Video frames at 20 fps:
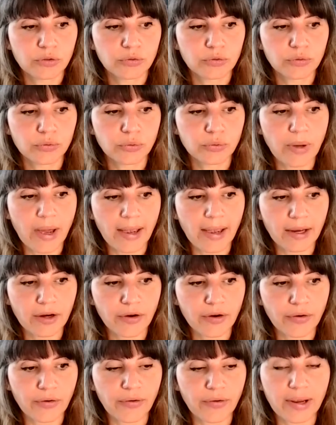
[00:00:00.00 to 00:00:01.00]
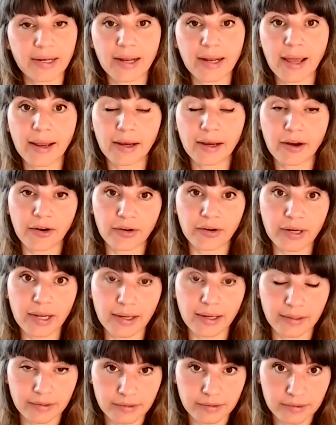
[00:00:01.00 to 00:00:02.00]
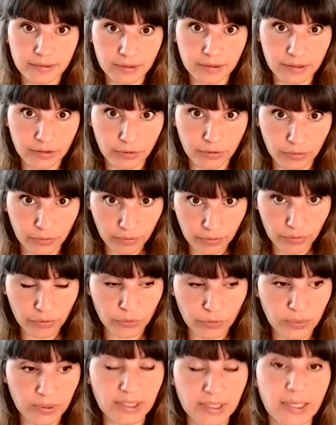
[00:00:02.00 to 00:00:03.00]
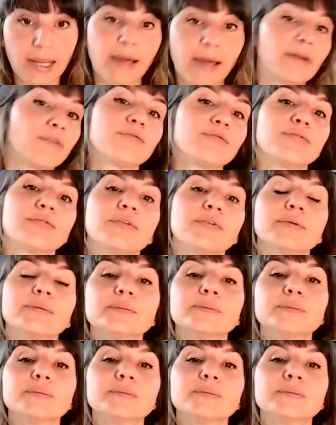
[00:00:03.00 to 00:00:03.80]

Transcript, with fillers: to anchor and incarnate in your 3D life.